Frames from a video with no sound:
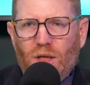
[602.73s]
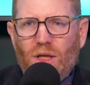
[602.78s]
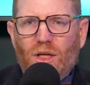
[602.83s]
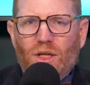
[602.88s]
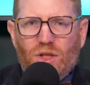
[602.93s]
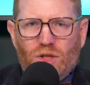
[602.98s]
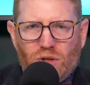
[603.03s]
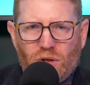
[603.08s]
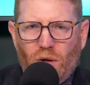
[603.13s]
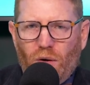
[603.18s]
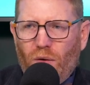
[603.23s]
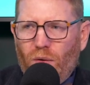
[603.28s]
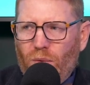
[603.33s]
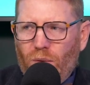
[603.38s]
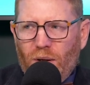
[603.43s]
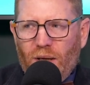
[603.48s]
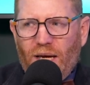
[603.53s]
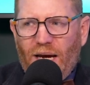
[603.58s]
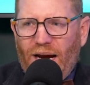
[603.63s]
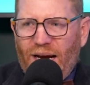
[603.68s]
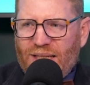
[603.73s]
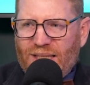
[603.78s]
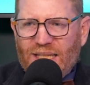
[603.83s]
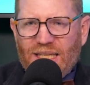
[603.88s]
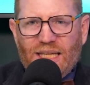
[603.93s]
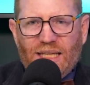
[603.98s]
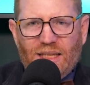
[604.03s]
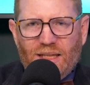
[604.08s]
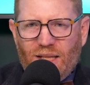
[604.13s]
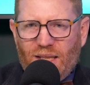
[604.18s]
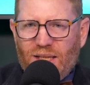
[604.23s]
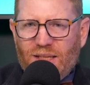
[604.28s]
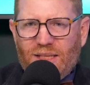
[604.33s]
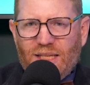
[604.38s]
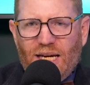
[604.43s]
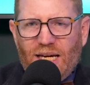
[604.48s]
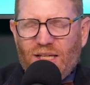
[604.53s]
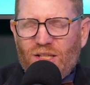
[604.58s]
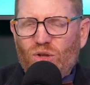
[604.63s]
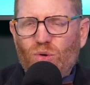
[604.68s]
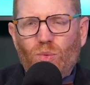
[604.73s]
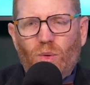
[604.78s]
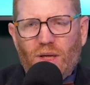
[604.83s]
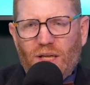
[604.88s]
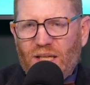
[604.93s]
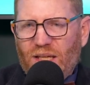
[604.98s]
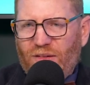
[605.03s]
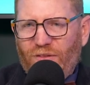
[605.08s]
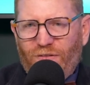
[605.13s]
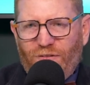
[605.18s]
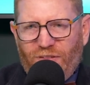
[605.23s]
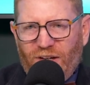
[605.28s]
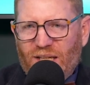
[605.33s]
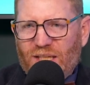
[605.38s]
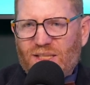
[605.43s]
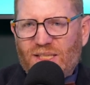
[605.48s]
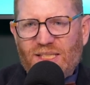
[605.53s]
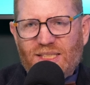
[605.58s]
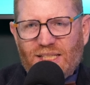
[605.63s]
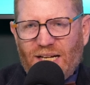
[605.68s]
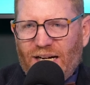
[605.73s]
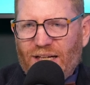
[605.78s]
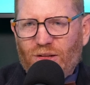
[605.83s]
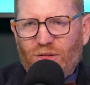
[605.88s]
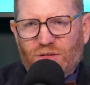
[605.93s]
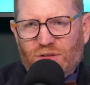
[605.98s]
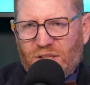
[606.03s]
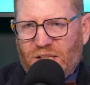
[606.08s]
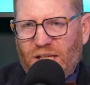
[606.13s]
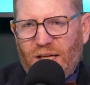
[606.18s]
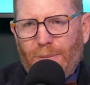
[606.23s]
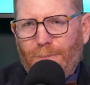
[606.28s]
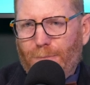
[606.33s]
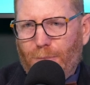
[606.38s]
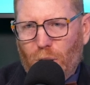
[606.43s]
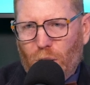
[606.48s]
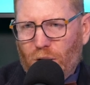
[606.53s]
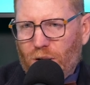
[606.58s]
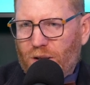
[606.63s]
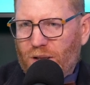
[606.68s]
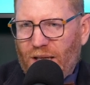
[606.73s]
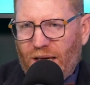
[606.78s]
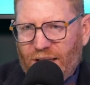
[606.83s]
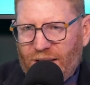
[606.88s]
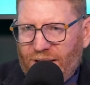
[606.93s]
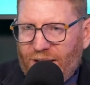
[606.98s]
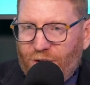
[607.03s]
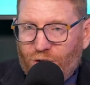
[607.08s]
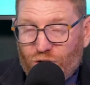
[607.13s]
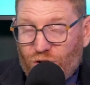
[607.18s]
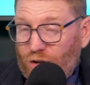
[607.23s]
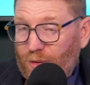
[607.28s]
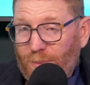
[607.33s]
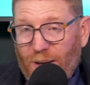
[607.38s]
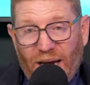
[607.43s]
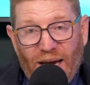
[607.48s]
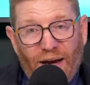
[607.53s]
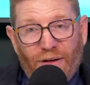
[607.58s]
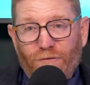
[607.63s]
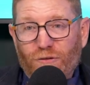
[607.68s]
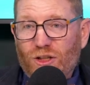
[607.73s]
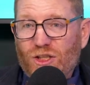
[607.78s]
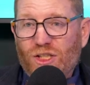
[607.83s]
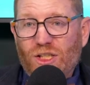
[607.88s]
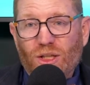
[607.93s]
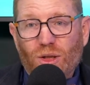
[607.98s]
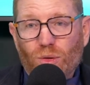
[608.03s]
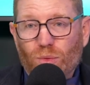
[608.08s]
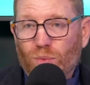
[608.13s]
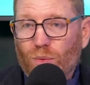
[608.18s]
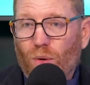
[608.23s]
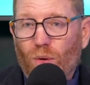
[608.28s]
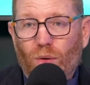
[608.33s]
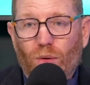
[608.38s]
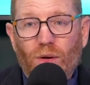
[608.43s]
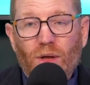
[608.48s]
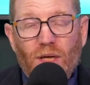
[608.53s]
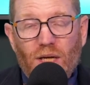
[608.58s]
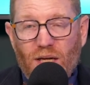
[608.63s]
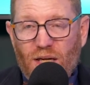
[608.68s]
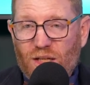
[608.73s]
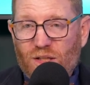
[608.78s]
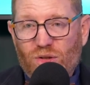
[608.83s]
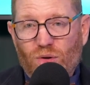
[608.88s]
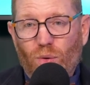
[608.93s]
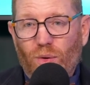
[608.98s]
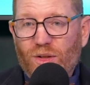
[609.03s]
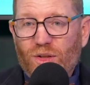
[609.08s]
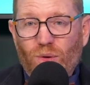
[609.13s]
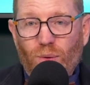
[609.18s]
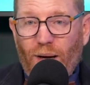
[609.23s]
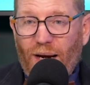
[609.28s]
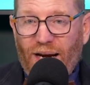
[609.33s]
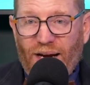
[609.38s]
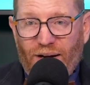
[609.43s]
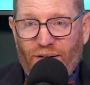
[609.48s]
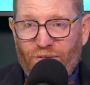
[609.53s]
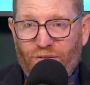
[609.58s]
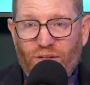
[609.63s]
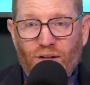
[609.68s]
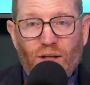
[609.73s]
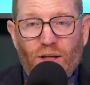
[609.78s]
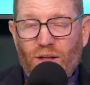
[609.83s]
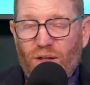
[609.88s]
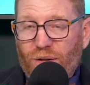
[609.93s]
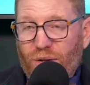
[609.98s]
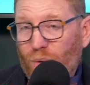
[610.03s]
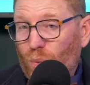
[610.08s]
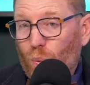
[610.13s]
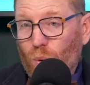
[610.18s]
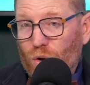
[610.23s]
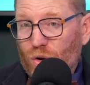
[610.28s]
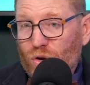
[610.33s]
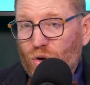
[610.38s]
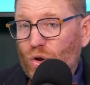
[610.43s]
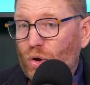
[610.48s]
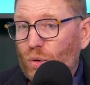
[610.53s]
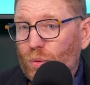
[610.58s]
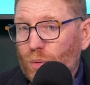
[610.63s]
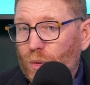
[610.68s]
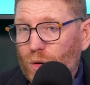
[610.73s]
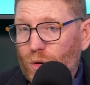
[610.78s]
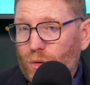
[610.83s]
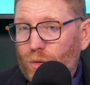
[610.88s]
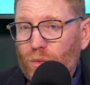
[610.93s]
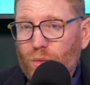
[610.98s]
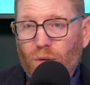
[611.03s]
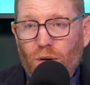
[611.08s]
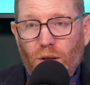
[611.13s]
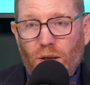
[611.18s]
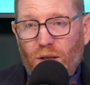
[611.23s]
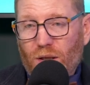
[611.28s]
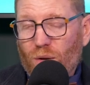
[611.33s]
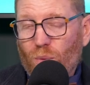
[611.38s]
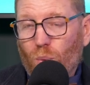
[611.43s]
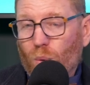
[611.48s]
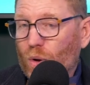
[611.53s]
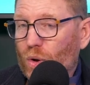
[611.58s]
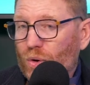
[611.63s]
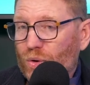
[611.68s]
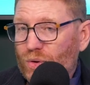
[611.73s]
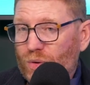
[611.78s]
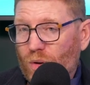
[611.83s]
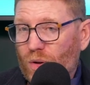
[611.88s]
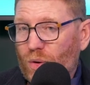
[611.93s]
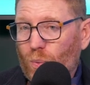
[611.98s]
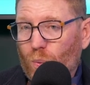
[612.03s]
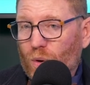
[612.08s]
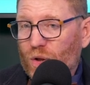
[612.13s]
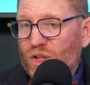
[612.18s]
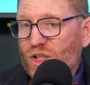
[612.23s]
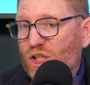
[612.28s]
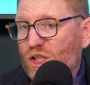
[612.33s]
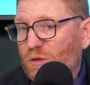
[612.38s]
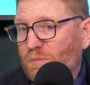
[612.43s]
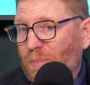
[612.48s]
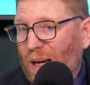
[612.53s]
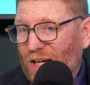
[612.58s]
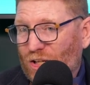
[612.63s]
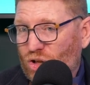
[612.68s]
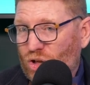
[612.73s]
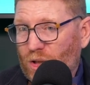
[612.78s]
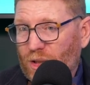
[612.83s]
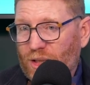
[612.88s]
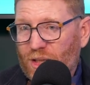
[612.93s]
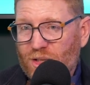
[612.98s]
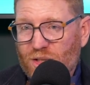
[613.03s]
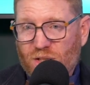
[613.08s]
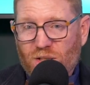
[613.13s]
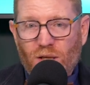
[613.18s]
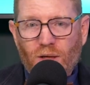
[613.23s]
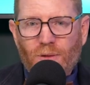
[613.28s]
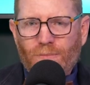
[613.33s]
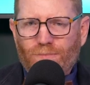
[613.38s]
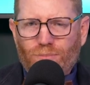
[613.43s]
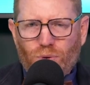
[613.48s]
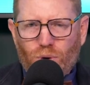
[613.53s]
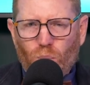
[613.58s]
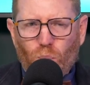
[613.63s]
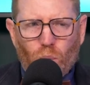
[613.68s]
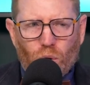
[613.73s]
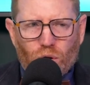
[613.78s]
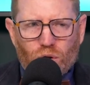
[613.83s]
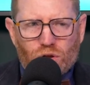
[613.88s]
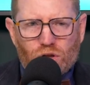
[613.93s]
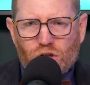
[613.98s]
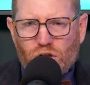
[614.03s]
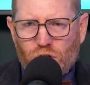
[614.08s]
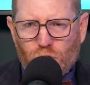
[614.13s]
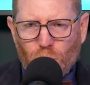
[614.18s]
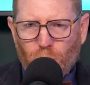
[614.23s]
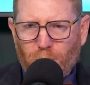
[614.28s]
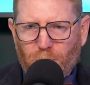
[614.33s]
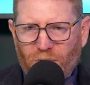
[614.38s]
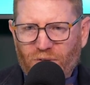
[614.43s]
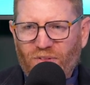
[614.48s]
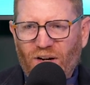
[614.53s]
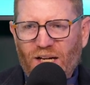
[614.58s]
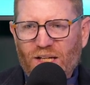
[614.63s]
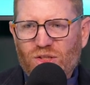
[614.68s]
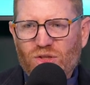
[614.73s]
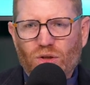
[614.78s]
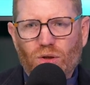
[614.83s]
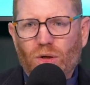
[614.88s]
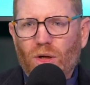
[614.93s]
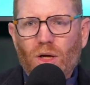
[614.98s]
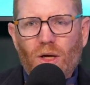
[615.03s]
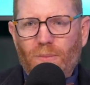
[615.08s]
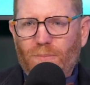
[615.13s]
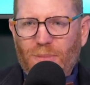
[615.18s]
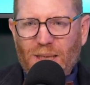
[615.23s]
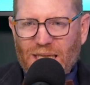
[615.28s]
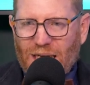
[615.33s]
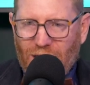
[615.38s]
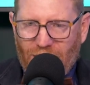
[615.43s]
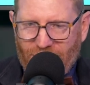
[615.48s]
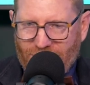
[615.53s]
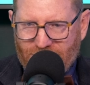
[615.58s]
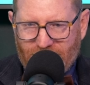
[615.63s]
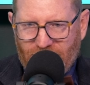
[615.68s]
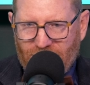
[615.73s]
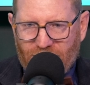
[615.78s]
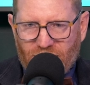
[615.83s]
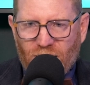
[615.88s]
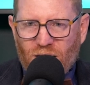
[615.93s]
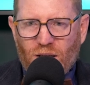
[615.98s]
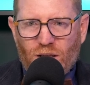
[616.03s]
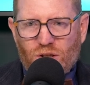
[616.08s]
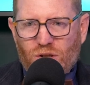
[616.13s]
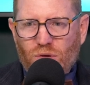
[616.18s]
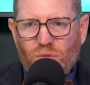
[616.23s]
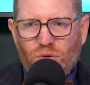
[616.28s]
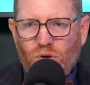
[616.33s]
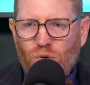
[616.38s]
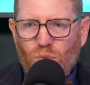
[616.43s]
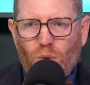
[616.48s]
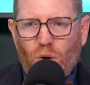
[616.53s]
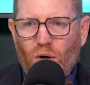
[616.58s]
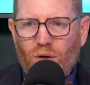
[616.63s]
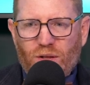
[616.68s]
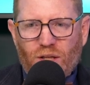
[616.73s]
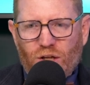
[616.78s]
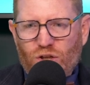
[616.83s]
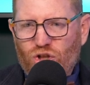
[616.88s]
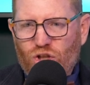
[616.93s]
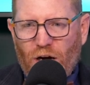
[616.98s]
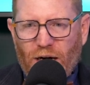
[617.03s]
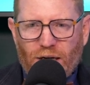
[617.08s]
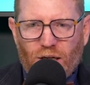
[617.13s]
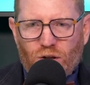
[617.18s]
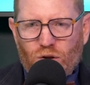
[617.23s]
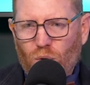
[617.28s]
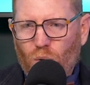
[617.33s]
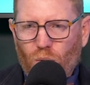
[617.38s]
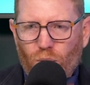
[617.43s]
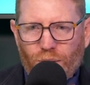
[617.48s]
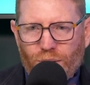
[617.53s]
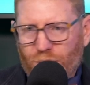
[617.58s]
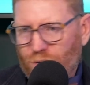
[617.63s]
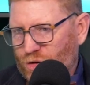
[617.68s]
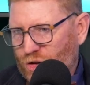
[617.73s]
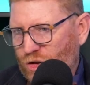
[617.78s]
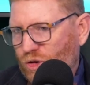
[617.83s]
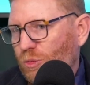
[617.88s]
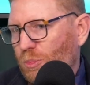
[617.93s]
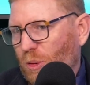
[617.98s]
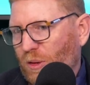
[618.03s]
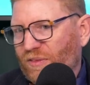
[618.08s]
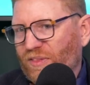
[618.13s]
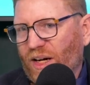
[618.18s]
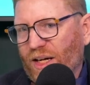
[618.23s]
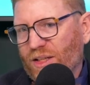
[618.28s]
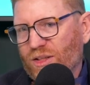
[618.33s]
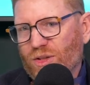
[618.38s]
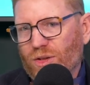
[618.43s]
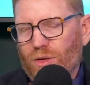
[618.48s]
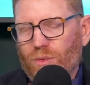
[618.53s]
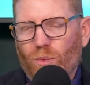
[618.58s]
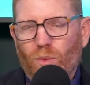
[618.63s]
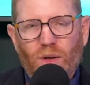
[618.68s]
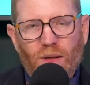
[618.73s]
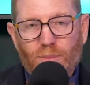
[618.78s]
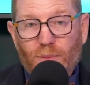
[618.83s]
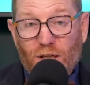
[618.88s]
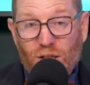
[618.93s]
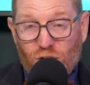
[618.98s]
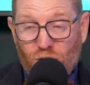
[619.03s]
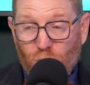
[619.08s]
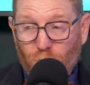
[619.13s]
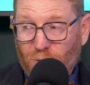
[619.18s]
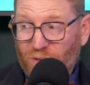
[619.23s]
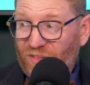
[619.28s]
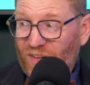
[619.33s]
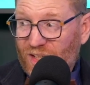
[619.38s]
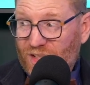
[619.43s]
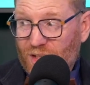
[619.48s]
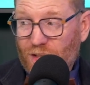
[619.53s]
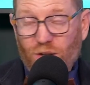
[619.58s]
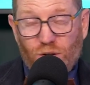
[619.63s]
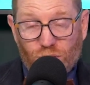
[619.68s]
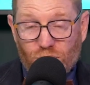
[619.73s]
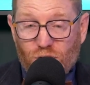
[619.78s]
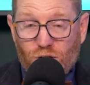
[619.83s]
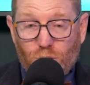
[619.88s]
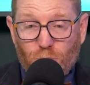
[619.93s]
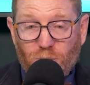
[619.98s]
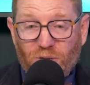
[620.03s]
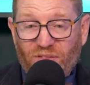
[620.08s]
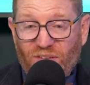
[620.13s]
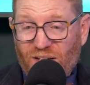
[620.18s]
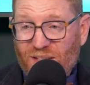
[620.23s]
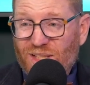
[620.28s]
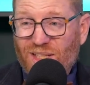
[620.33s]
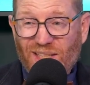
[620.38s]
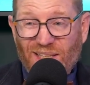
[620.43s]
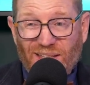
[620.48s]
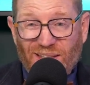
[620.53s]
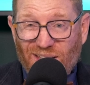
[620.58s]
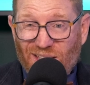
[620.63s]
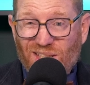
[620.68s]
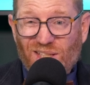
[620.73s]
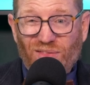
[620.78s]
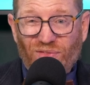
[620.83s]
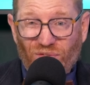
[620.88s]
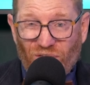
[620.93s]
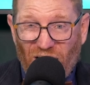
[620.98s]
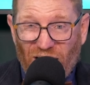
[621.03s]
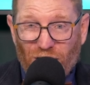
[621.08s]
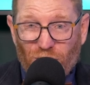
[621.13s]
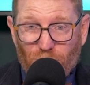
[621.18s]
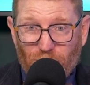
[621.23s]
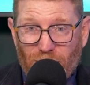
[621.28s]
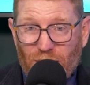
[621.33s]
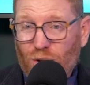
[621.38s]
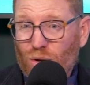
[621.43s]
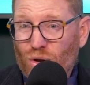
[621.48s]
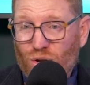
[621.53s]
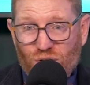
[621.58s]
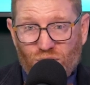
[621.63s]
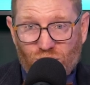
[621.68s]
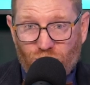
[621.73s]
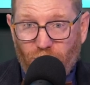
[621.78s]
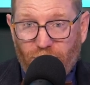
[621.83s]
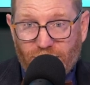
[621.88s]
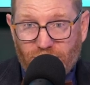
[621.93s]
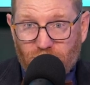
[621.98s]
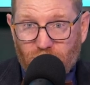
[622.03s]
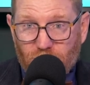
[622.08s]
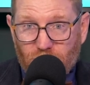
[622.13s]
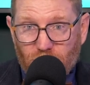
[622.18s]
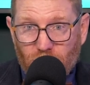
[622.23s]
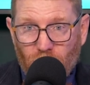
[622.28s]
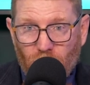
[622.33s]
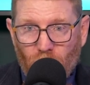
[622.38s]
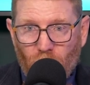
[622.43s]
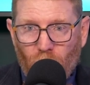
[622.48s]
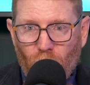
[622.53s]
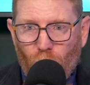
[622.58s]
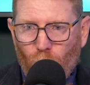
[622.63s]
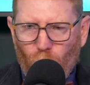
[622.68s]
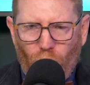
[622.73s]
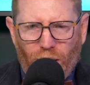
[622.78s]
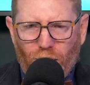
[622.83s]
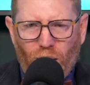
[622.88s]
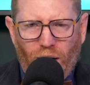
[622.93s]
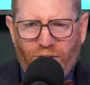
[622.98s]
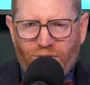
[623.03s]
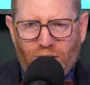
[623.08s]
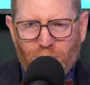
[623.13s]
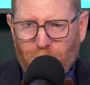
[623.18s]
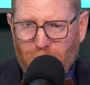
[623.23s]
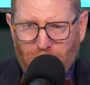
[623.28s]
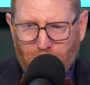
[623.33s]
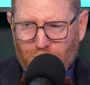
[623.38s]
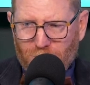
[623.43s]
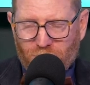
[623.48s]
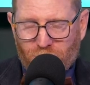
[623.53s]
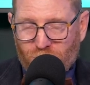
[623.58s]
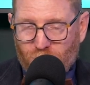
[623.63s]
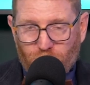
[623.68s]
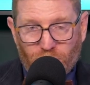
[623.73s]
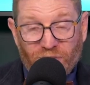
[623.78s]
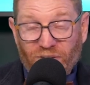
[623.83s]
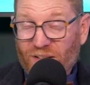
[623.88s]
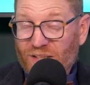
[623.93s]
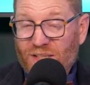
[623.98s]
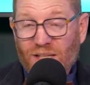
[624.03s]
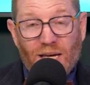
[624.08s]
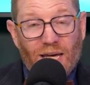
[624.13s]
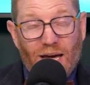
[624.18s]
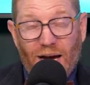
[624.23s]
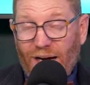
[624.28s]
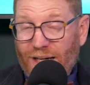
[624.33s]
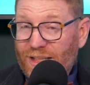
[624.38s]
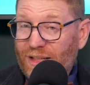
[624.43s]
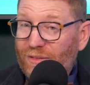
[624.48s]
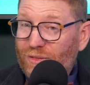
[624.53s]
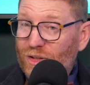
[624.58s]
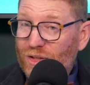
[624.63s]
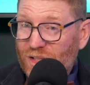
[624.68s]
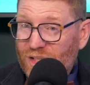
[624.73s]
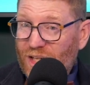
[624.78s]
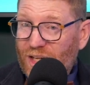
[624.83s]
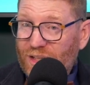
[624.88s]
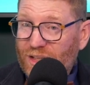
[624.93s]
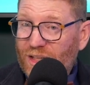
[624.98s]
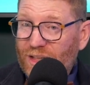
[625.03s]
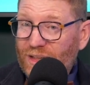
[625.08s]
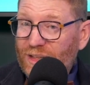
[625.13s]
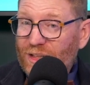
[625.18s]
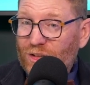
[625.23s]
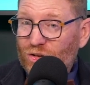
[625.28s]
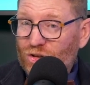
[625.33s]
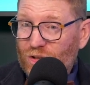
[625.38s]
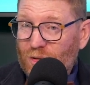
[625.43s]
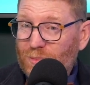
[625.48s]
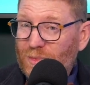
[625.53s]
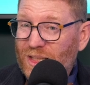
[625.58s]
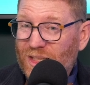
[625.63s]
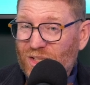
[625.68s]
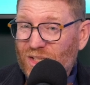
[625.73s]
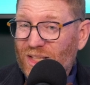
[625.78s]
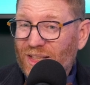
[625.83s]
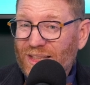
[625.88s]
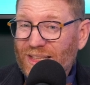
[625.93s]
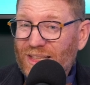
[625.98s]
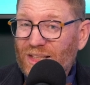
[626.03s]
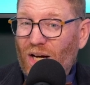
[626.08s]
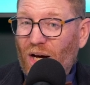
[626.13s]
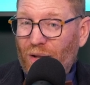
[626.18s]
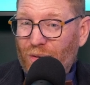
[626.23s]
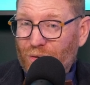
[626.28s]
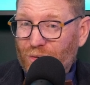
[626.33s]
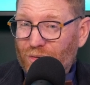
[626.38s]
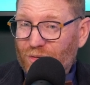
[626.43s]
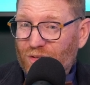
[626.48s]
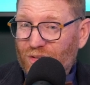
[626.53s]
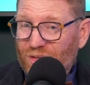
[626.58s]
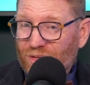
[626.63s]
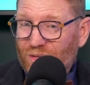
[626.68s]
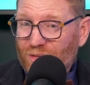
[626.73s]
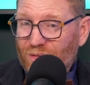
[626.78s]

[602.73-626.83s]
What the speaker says: So at the end of the day, you want to give fancy titles to embark that leadership. Every single role is going to have the word guru, the word specialist, the word supervisor behind it. So you are the janitorial supervisor. What am I supervising? You're supervising that this environment looks great. Well, I don't have any people to supervise. I never said that leadership needs to lead others.